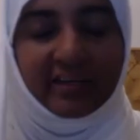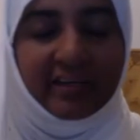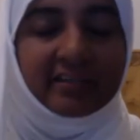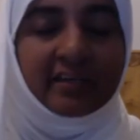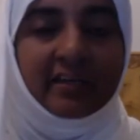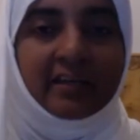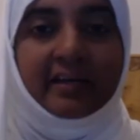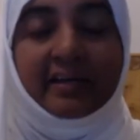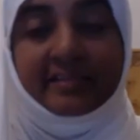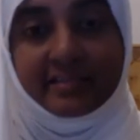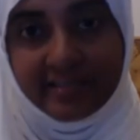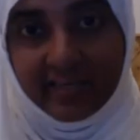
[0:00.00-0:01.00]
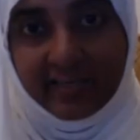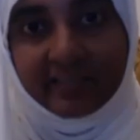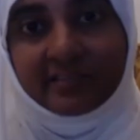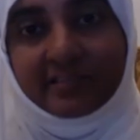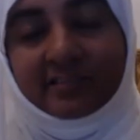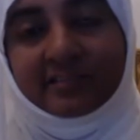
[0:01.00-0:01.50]
Right? As a
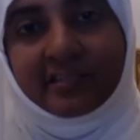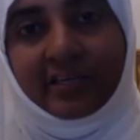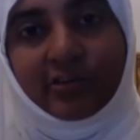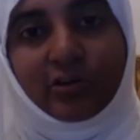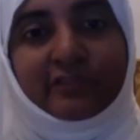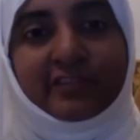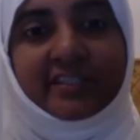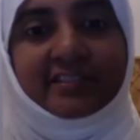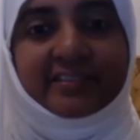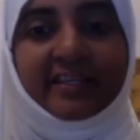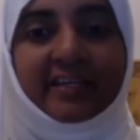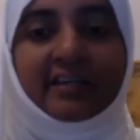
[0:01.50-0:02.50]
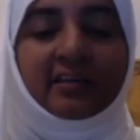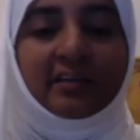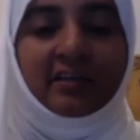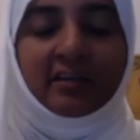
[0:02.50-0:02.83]
scientist, I always say